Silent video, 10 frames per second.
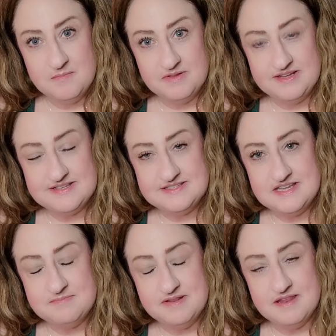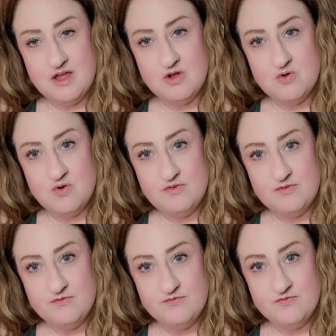Please see below
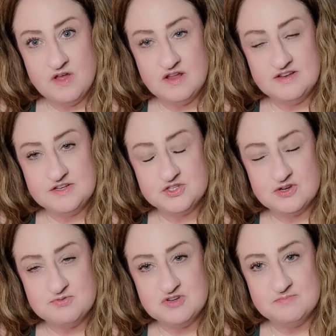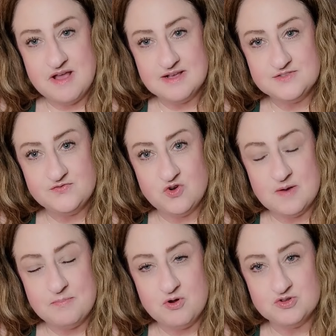in the description box
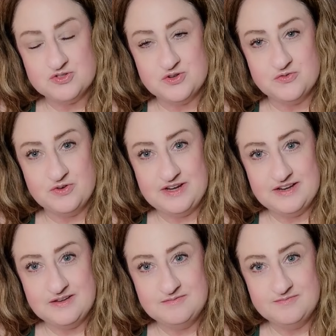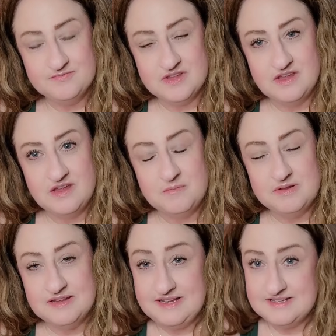for a personal reading.
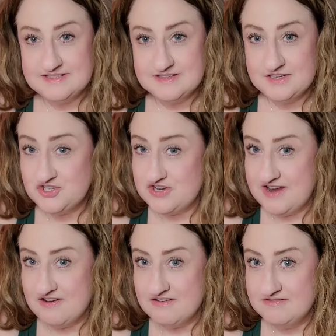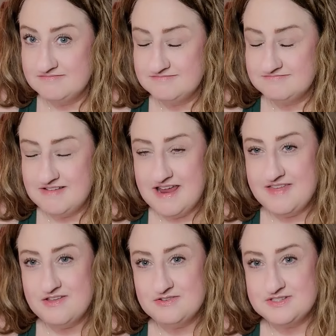Please click share
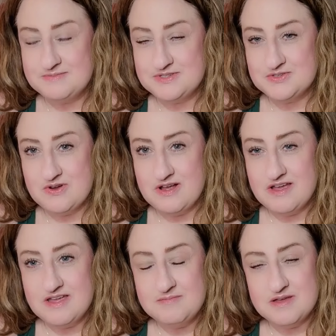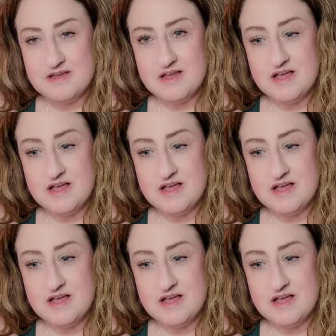and those subscribe